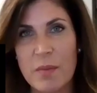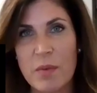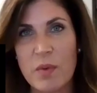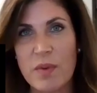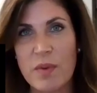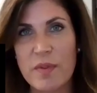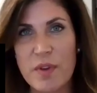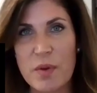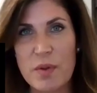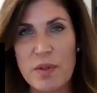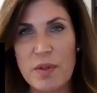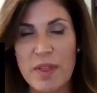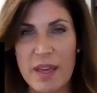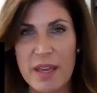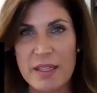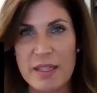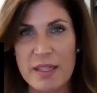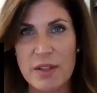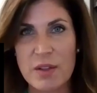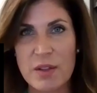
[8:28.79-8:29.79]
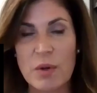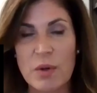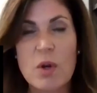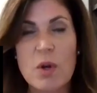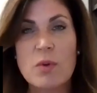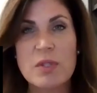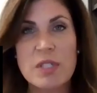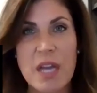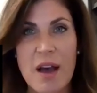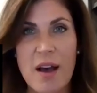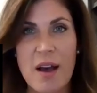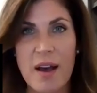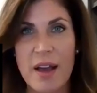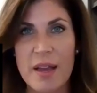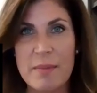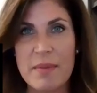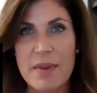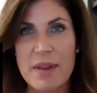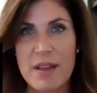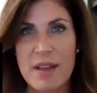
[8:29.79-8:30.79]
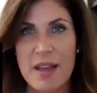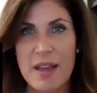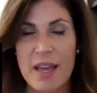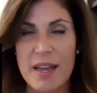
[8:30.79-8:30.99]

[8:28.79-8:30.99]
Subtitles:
review things in their own time.